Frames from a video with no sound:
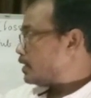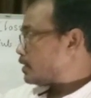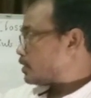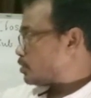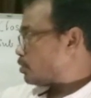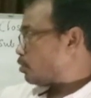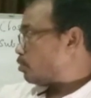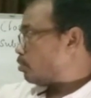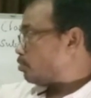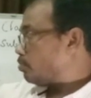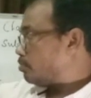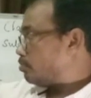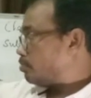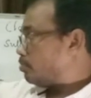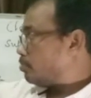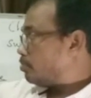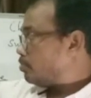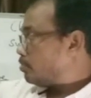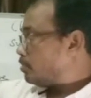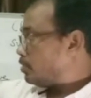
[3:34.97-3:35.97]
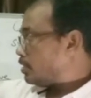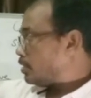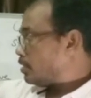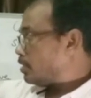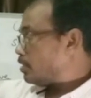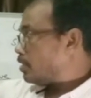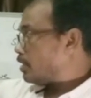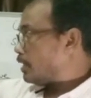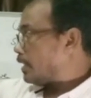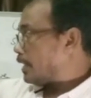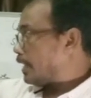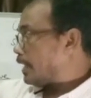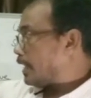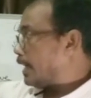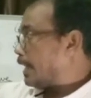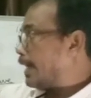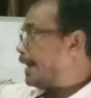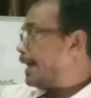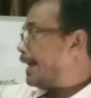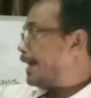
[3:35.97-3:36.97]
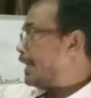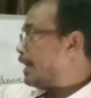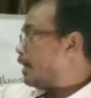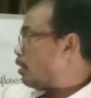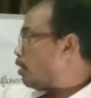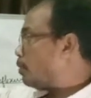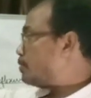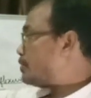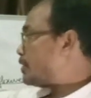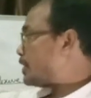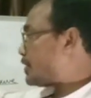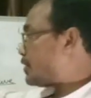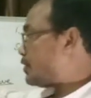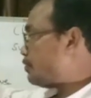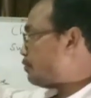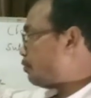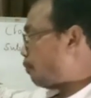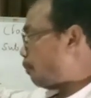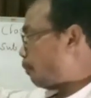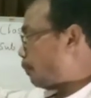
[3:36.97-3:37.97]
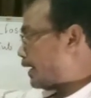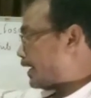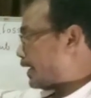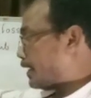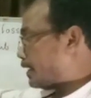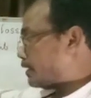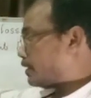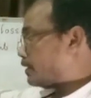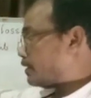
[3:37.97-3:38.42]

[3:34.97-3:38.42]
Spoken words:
So I objective me.